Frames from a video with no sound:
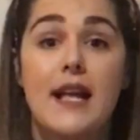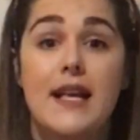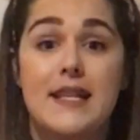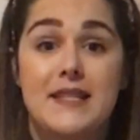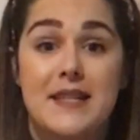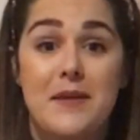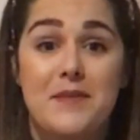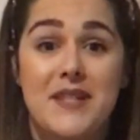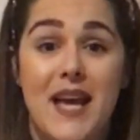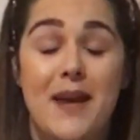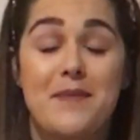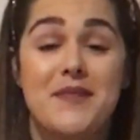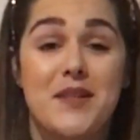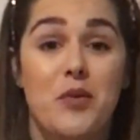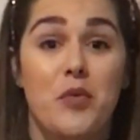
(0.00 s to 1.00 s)

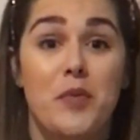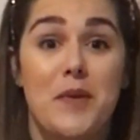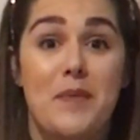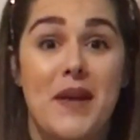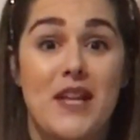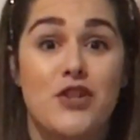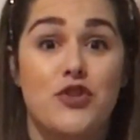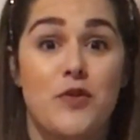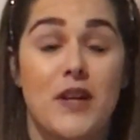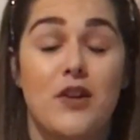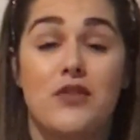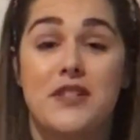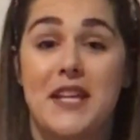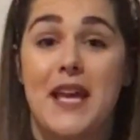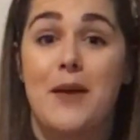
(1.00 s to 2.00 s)
Sometimes there will be pin
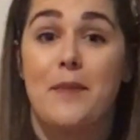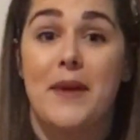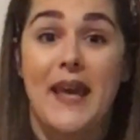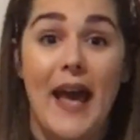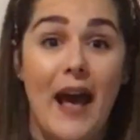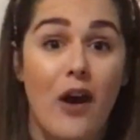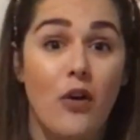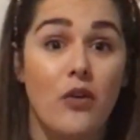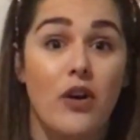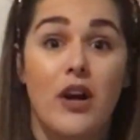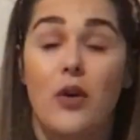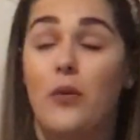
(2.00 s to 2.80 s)
traders camping out